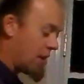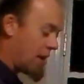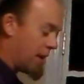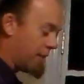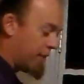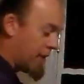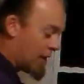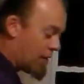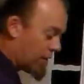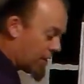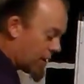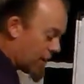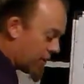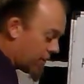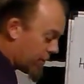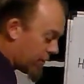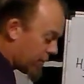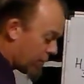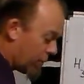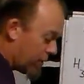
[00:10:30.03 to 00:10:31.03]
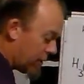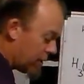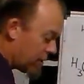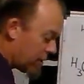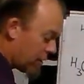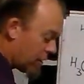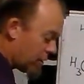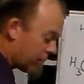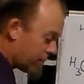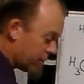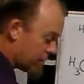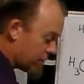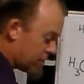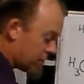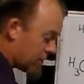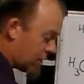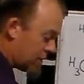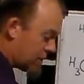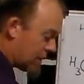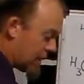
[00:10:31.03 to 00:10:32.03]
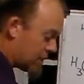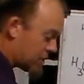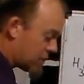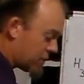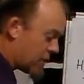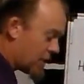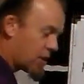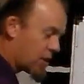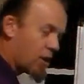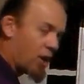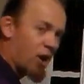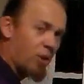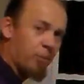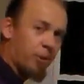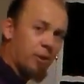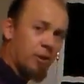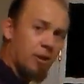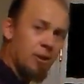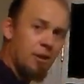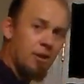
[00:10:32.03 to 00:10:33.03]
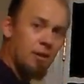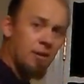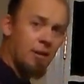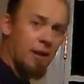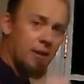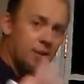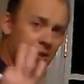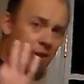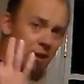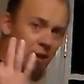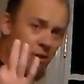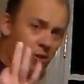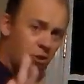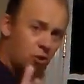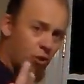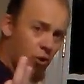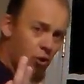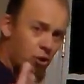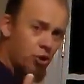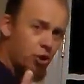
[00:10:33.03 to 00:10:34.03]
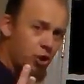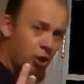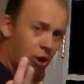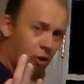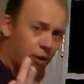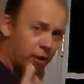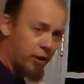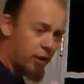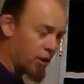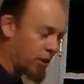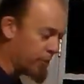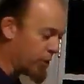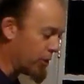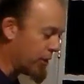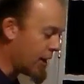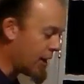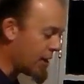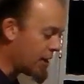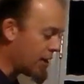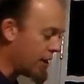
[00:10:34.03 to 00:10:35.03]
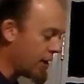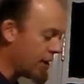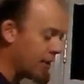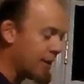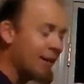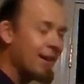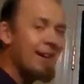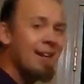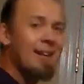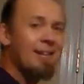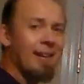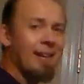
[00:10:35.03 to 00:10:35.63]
I've now got three carbons attached to that carbon. That's a tertiary carbocation.